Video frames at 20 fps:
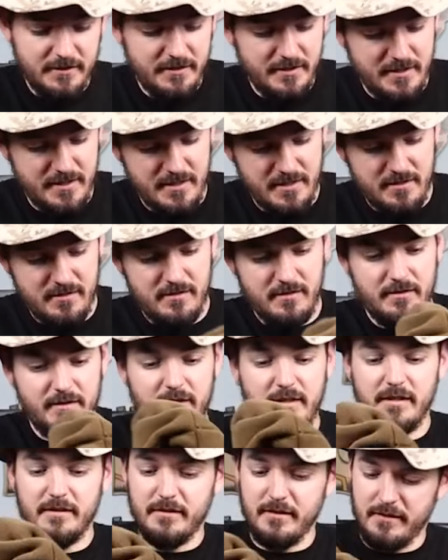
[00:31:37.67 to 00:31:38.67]
see.
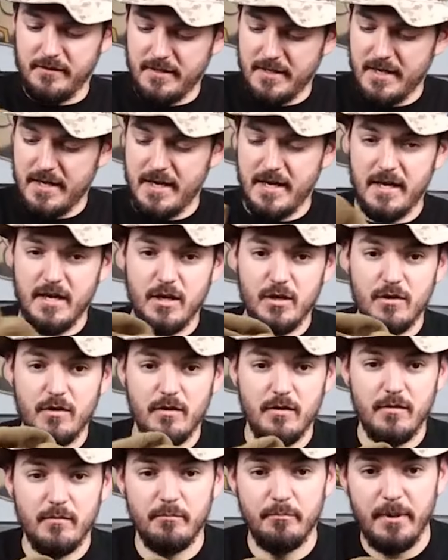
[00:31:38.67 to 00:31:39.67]
This is a
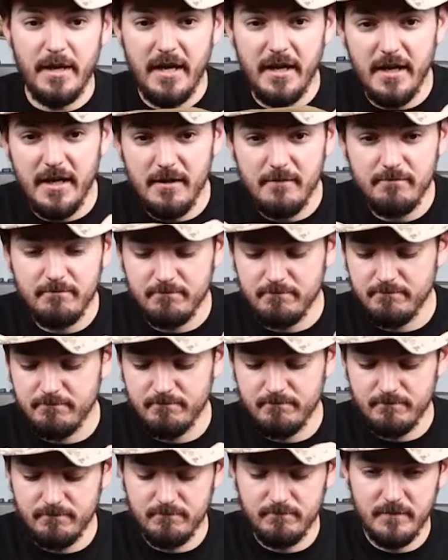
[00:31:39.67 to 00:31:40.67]
beanie
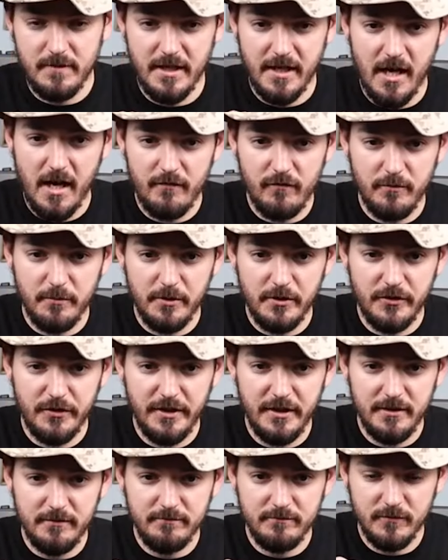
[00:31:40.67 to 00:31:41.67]
I got from
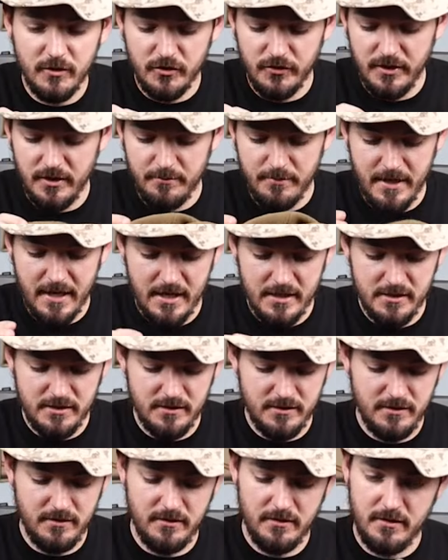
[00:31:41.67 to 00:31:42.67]
Korea, Korean patch.
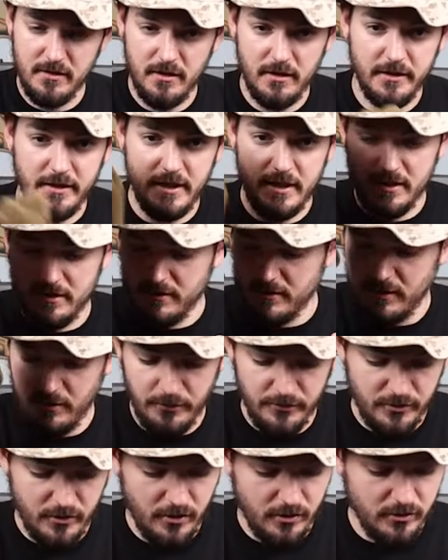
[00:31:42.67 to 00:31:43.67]
Again, it
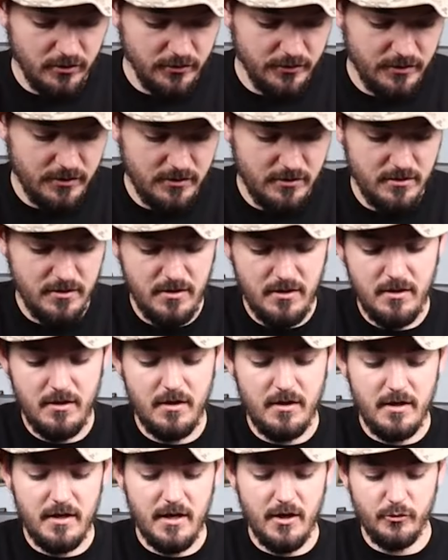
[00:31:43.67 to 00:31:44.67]
was cold.
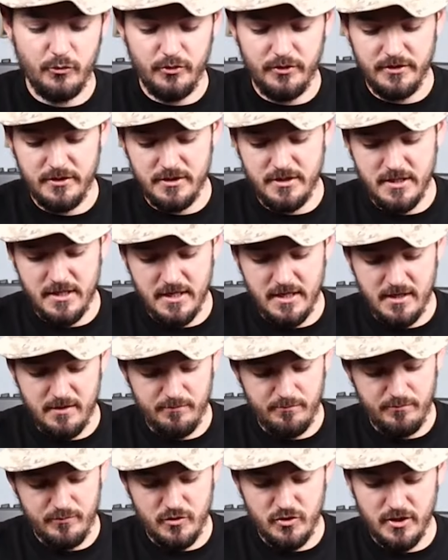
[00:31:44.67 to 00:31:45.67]
I was going to cha-
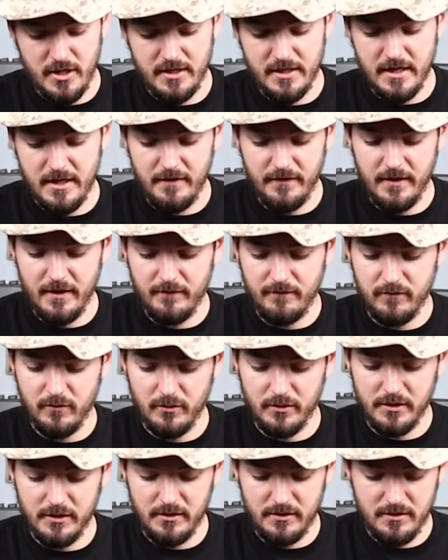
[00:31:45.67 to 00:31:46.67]
trade anything
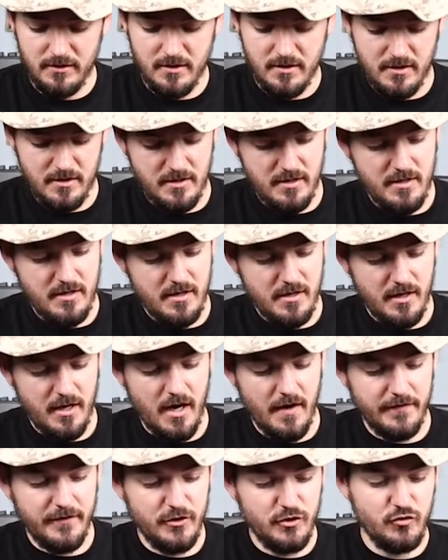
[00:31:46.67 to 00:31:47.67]
for it.
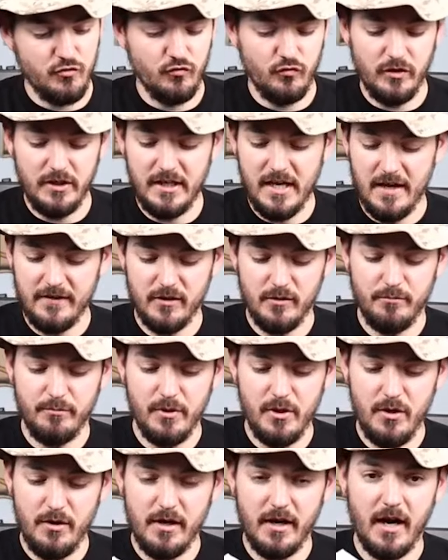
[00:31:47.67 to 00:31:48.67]
Got this re- as a
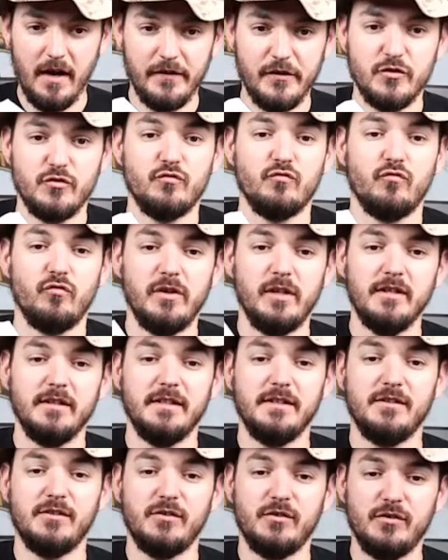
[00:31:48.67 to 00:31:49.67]
boot. I got this really
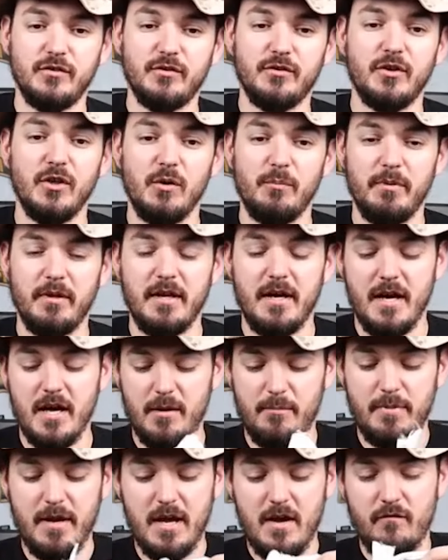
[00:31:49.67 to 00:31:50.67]
stupid
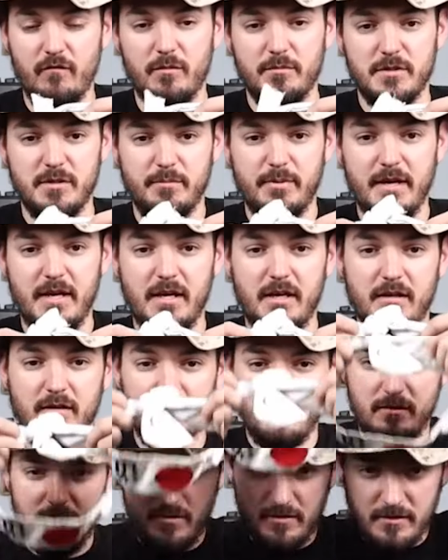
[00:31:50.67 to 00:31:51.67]
headband from
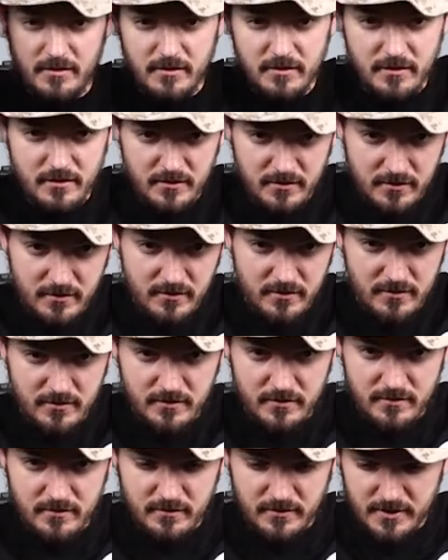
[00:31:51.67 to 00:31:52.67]
Japan.
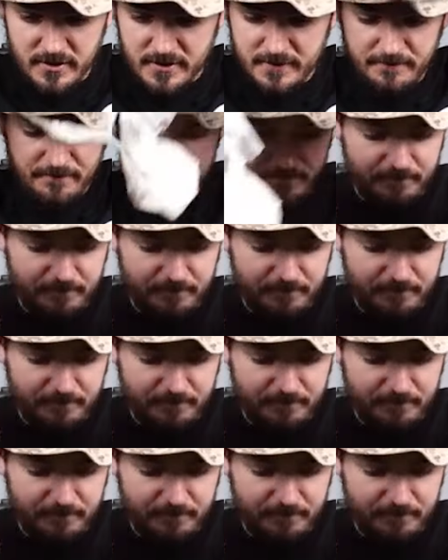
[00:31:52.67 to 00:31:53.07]
Okay.